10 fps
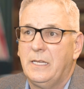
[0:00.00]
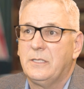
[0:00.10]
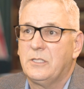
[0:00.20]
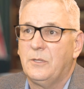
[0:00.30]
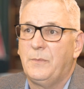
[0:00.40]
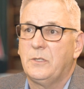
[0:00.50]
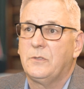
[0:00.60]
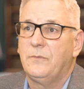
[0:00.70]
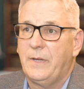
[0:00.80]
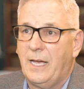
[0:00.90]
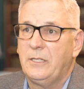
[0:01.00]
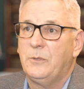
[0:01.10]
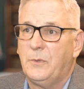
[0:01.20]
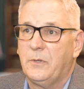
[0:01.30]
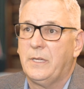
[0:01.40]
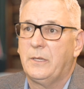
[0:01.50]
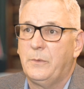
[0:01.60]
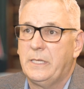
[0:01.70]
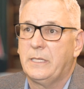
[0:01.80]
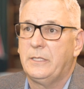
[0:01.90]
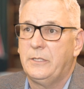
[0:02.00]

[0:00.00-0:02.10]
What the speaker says: is the most valuable thing we can